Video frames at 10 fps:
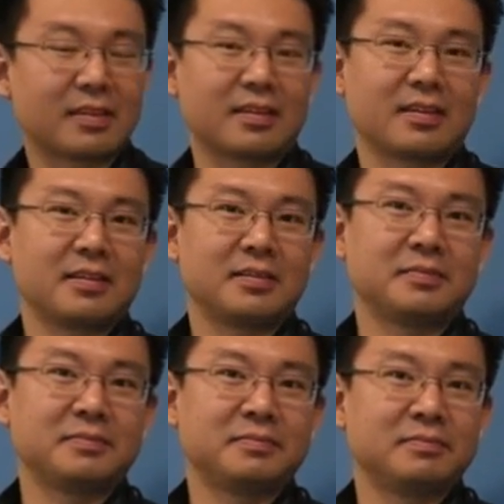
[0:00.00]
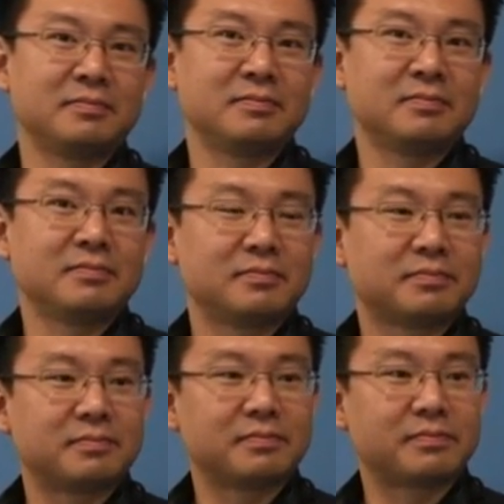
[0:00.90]

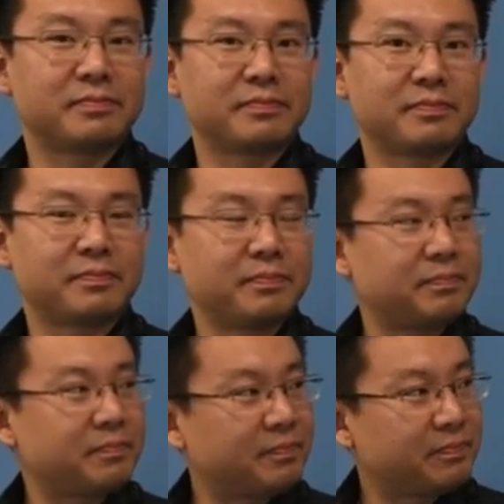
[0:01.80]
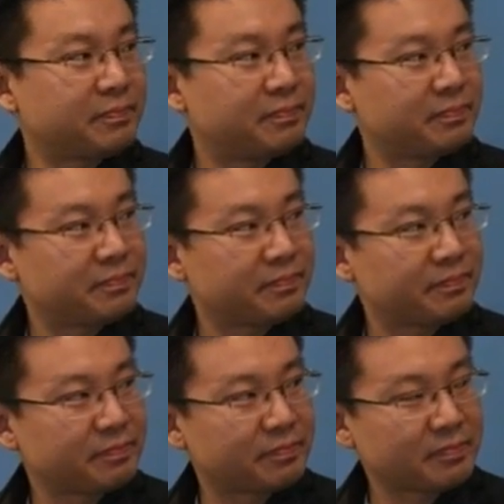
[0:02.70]

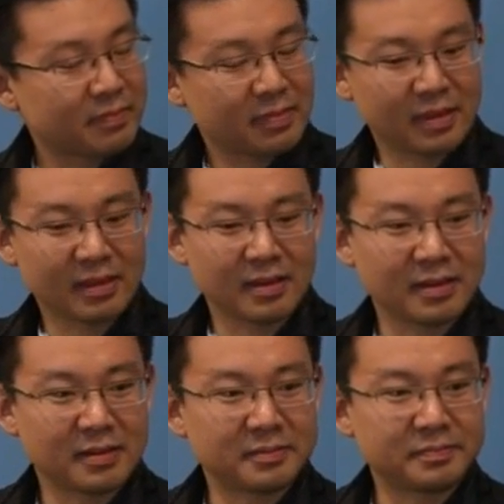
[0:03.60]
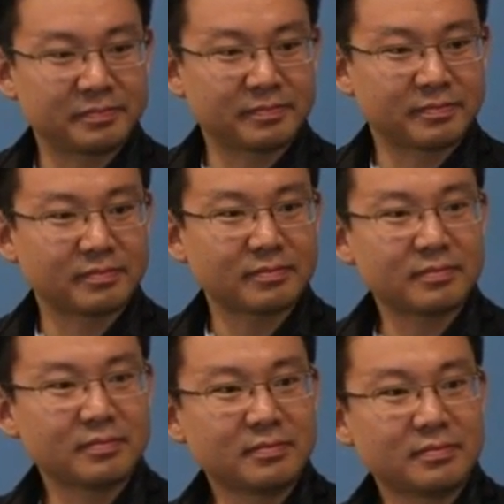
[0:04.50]

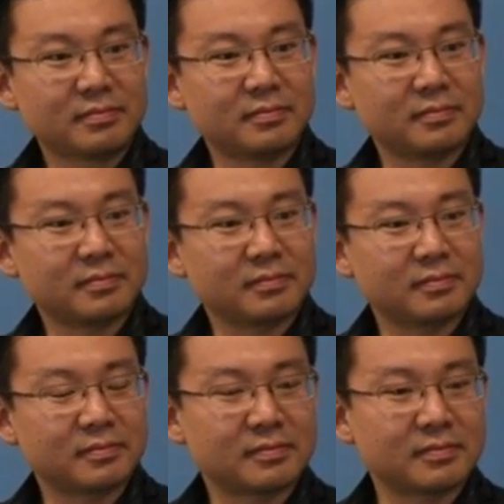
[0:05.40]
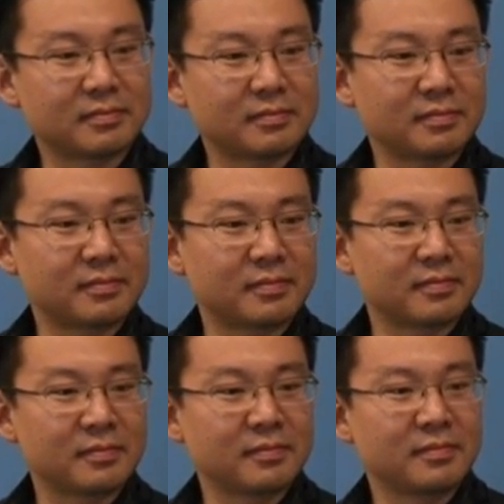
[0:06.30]

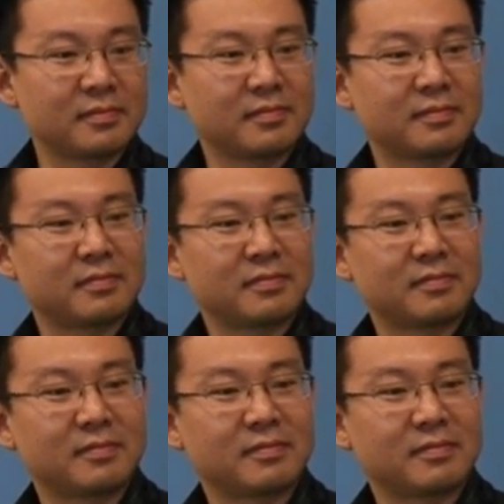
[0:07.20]
(silent)